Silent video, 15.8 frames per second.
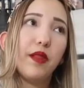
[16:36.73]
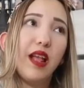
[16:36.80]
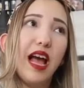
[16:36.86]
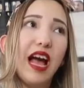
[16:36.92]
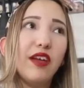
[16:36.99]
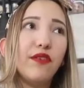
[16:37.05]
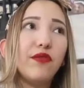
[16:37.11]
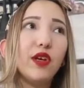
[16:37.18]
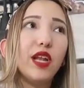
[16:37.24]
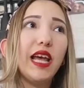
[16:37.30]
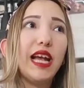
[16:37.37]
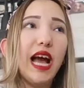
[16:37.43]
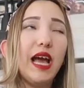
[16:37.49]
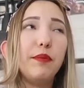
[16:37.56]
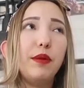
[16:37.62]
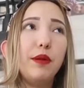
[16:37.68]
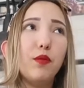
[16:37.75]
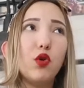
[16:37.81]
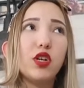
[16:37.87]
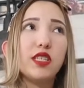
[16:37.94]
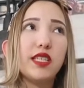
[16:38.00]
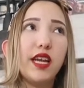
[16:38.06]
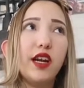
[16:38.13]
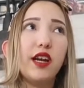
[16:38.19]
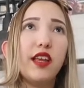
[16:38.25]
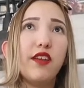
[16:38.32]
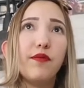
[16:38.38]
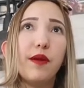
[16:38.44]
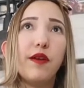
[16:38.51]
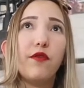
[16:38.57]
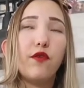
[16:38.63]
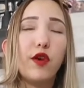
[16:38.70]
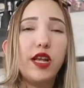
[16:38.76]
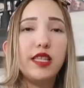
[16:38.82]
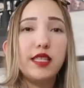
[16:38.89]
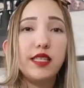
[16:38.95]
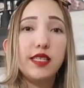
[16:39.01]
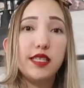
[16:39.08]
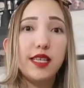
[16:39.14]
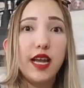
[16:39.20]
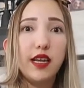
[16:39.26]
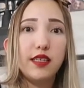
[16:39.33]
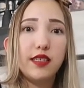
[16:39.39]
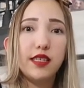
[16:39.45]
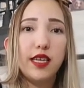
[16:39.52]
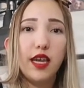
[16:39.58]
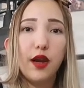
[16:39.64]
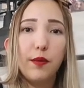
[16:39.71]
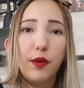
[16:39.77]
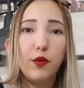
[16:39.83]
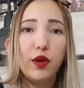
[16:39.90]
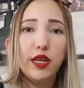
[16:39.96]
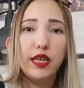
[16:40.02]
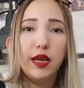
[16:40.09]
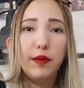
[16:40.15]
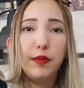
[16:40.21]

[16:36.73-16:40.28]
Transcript: I feel like I'd be more scared if my friends decided to scare me one day,